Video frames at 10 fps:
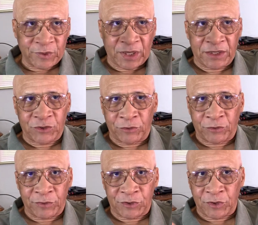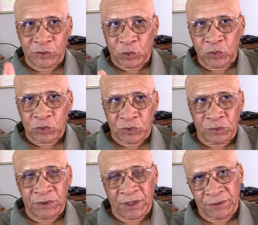Cancer research, all those
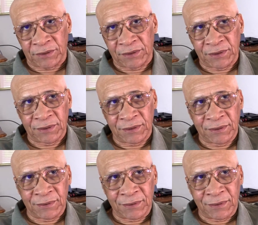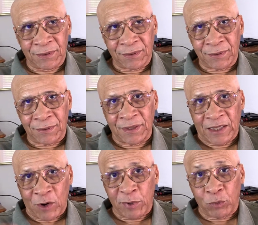good things.
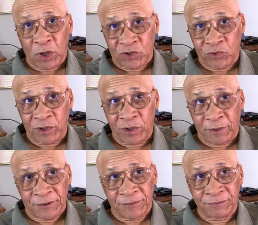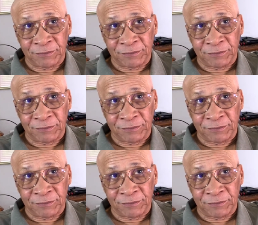And now people are screaming,